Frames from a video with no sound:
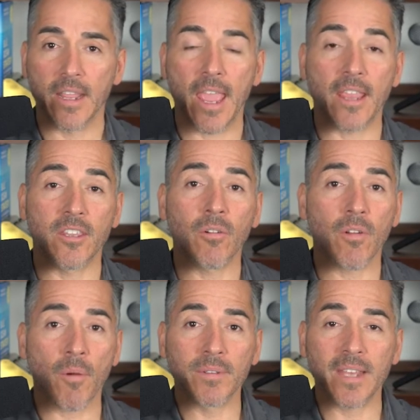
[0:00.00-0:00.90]
And you don't
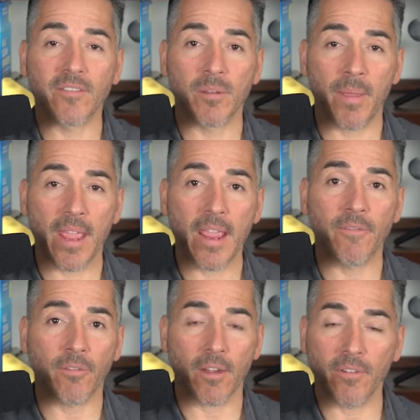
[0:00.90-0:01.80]
always have to pay
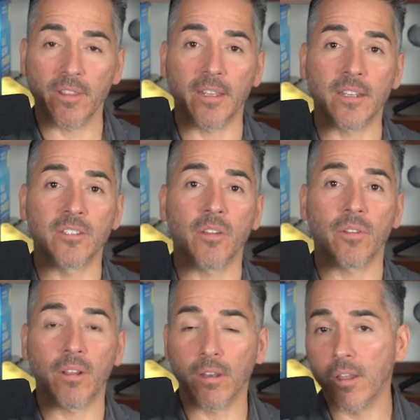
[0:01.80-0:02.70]
for everything until the
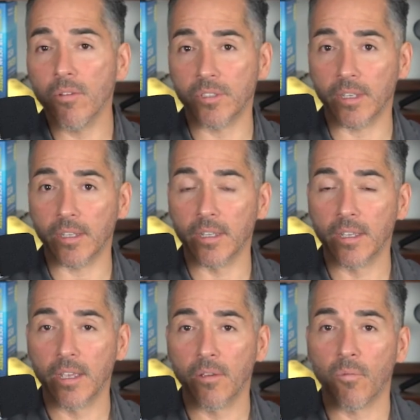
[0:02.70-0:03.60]
closing
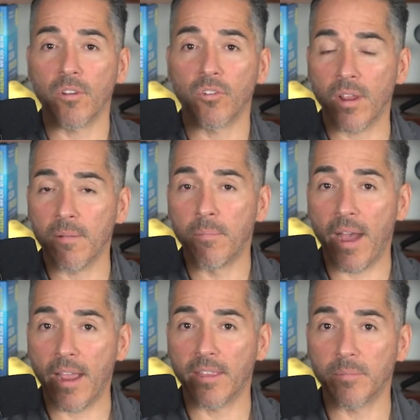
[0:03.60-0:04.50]
when you're trying to
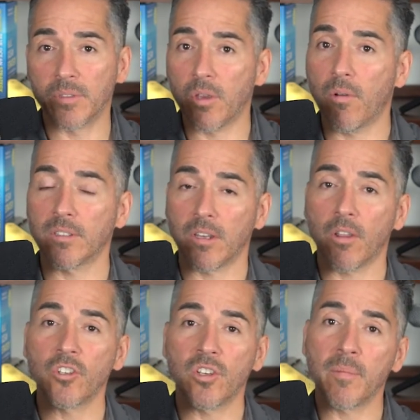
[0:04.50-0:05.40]
buy them. So as long
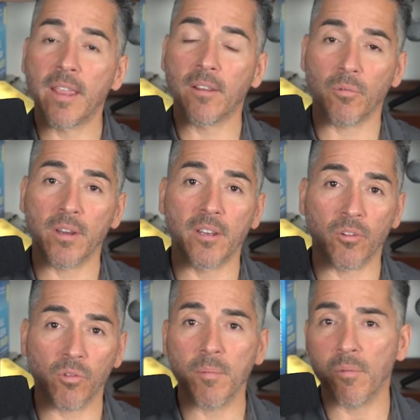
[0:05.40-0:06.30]
as you can make a written
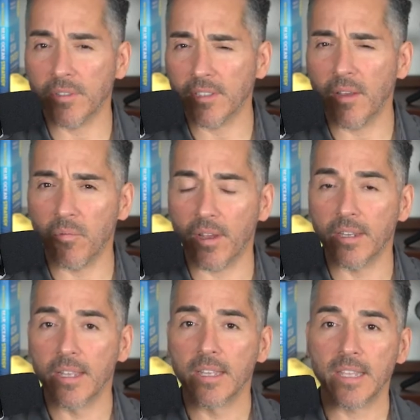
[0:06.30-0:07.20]
agreement with someone
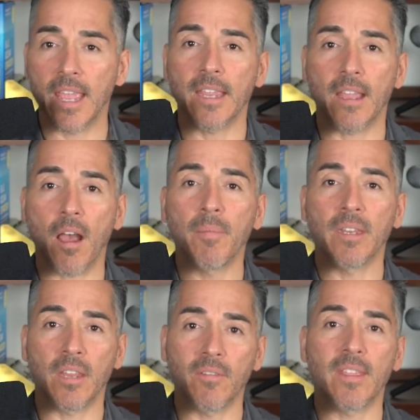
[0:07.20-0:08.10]
that, hey, I'm going
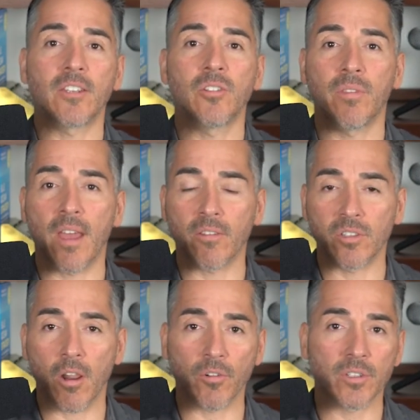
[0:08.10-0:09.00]
to give you that
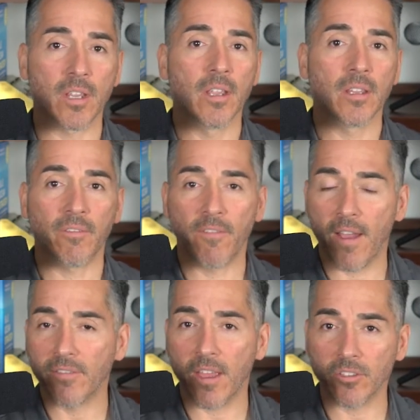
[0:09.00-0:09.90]
$2,000, the
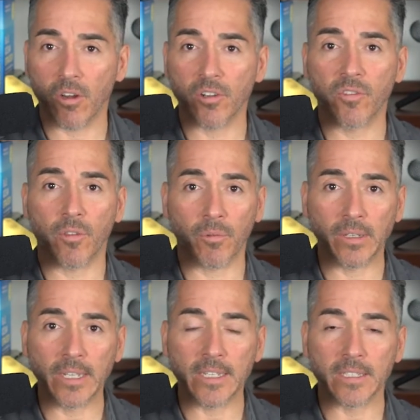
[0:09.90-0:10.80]
$5,000 for the
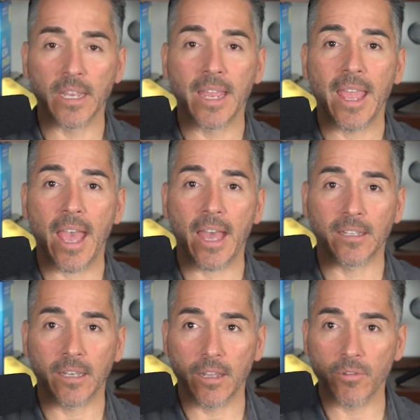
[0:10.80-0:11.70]
release at
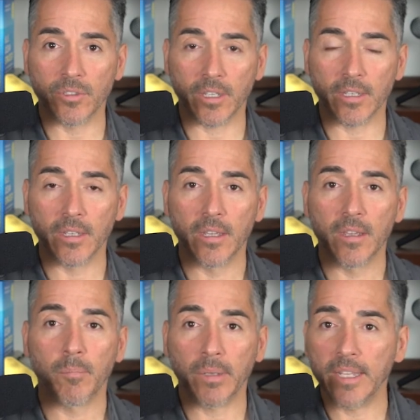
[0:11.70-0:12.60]
closing,
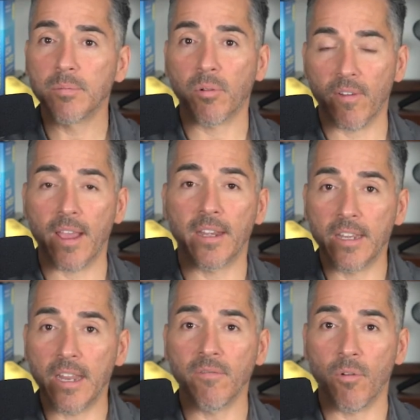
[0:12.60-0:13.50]
please provide an
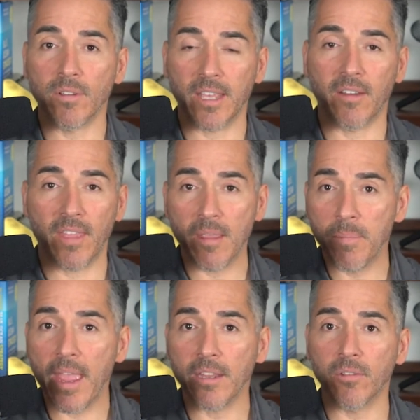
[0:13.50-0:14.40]
invoice that if they
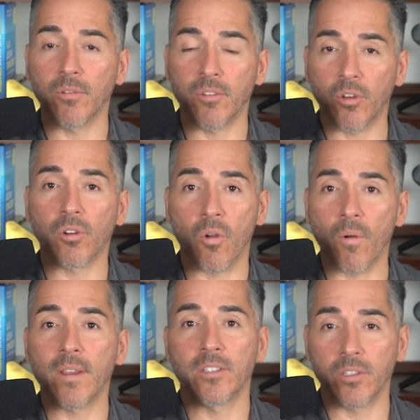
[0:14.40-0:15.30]
pay you, you're
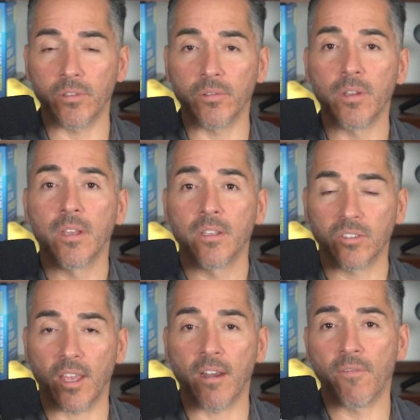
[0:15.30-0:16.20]
going to
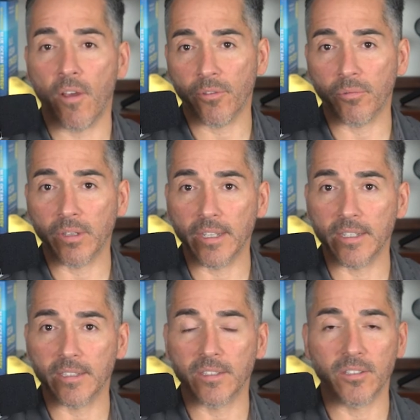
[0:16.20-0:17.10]
sign off
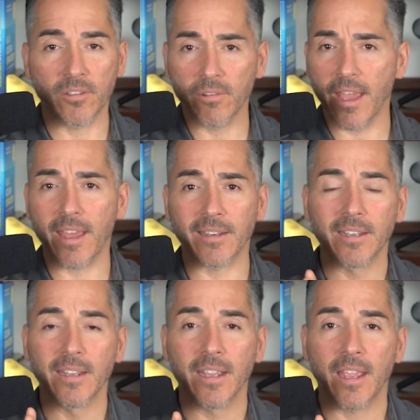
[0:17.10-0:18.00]
release. Do that,
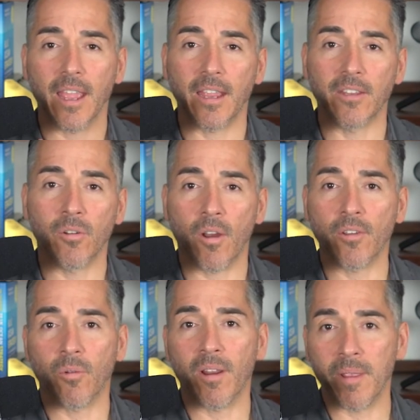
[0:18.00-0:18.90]
and you're on
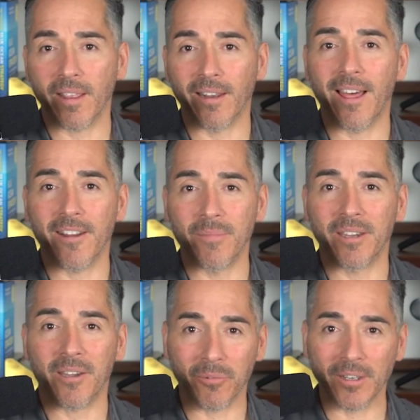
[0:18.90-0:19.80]
your way to making a lot of
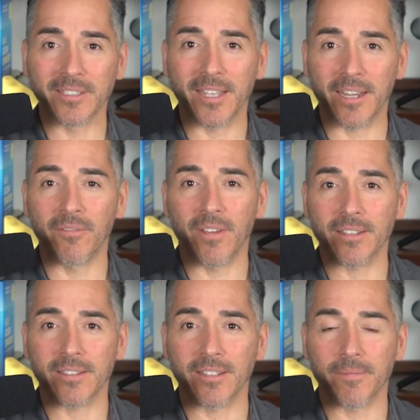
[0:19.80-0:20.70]
money in real estate
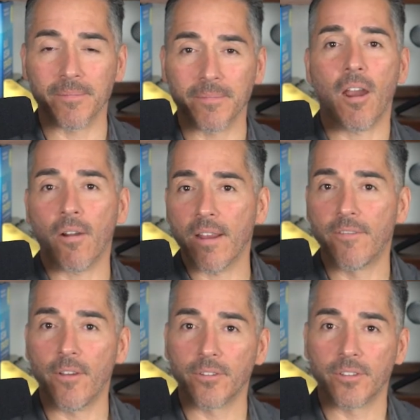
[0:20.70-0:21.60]
investing. All right,
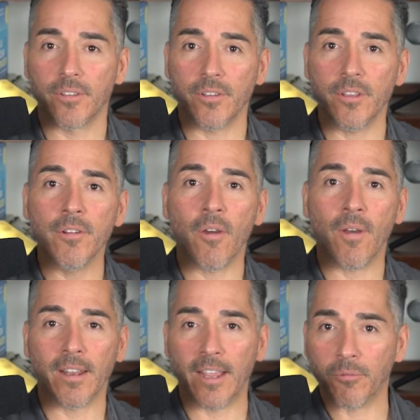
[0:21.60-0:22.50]
folks, you know
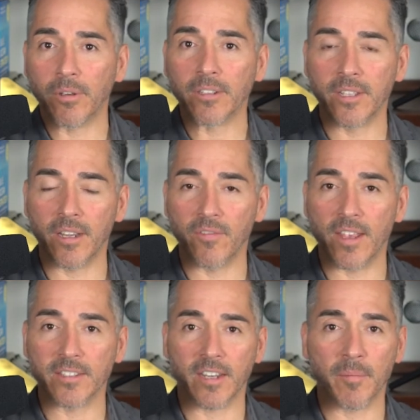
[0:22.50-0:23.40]
I like real estate
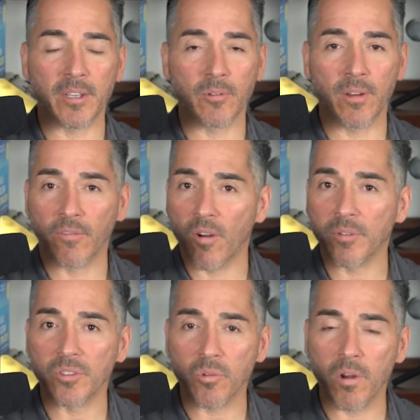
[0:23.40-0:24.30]
investing. I've been doing it for
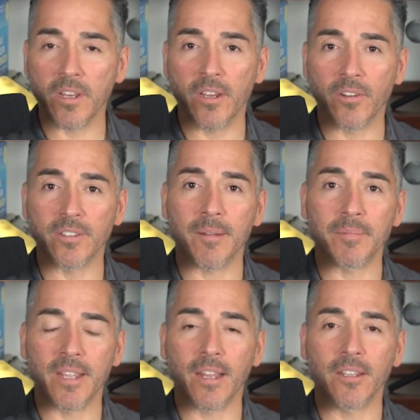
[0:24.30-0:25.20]
almost 20 years, and I'm
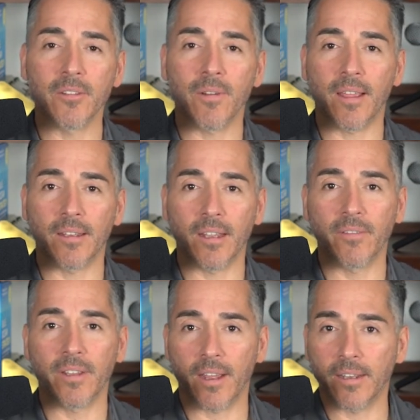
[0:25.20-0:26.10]
telling you, I love
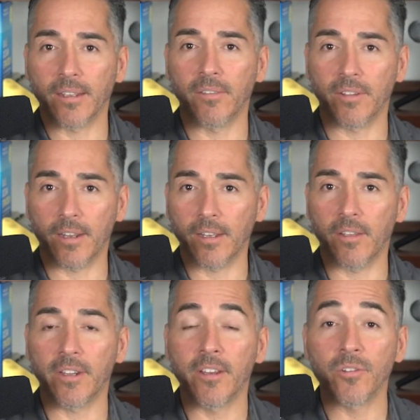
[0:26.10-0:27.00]
it, I love it, I love
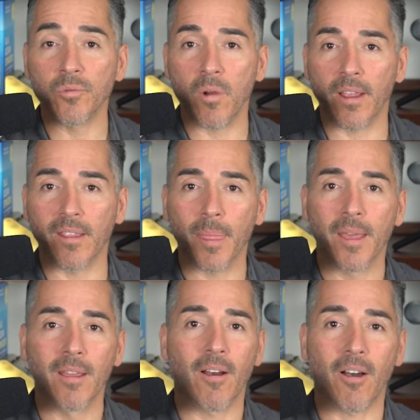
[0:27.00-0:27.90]
it. And here's why.
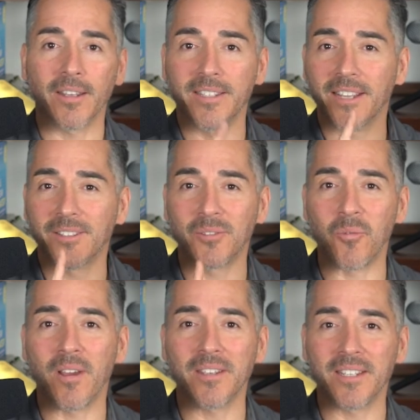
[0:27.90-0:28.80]
All it takes is
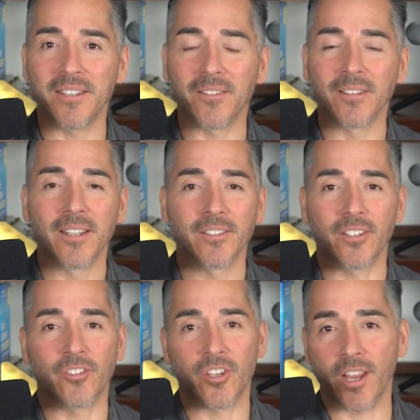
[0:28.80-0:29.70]
one deal
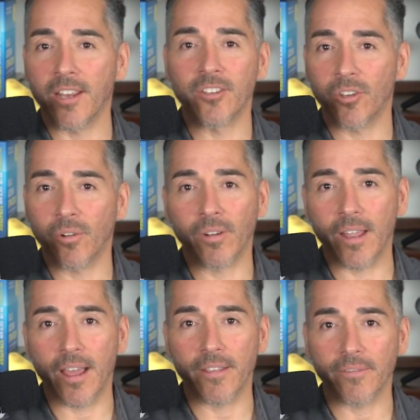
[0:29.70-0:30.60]
to change your
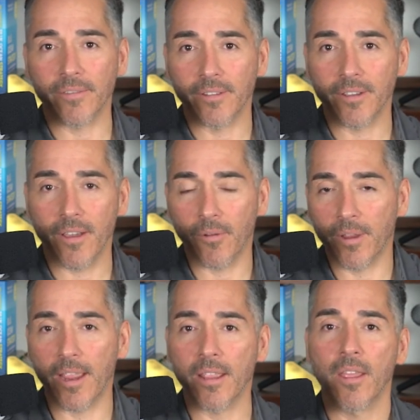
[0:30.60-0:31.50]
life,
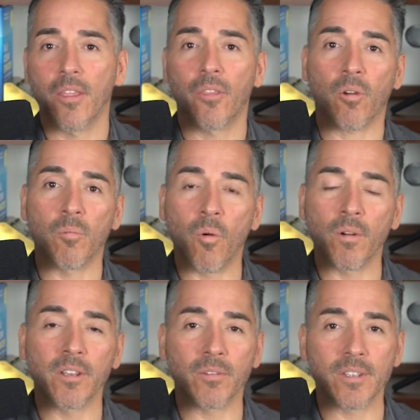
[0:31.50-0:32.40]
okay? There are
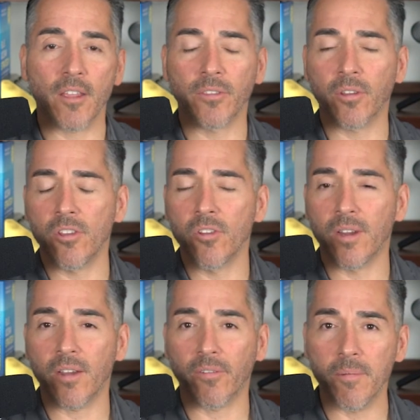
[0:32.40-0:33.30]
more deals out there than you
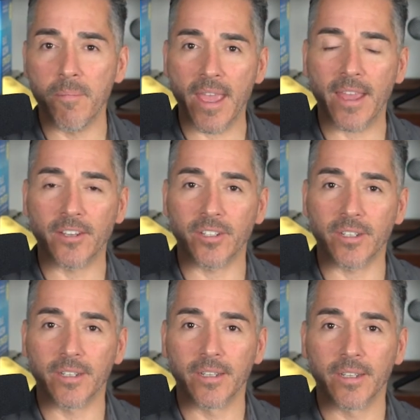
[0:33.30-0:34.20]
could ever
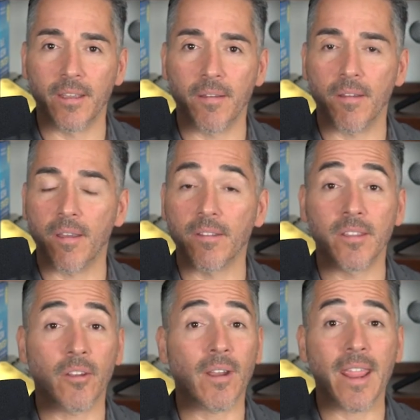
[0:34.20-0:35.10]
imagine.
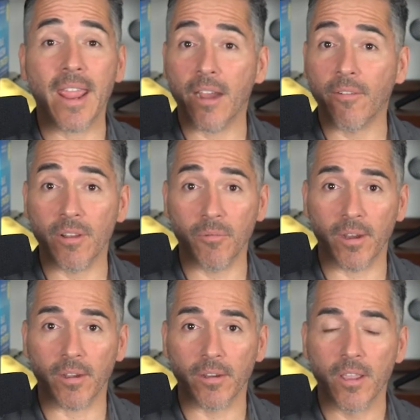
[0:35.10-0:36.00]
They're
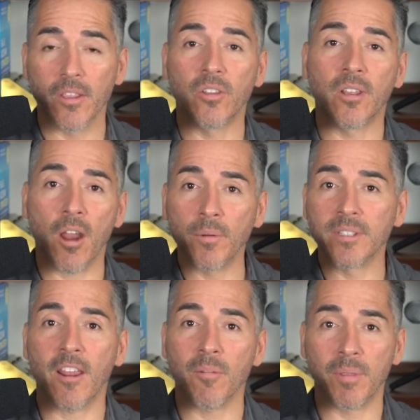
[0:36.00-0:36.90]
everywhere. You can always
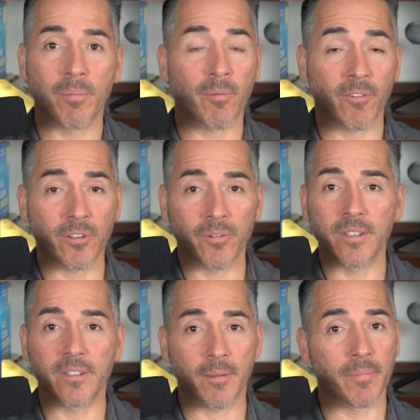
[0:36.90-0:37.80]
count on people for doing
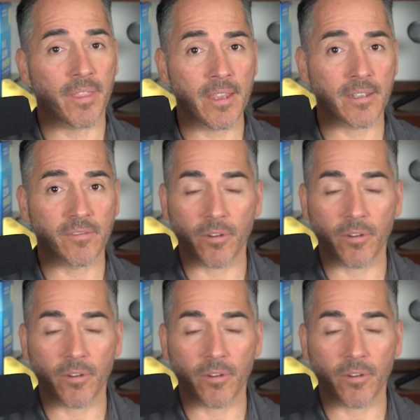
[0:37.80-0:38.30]
dumb things.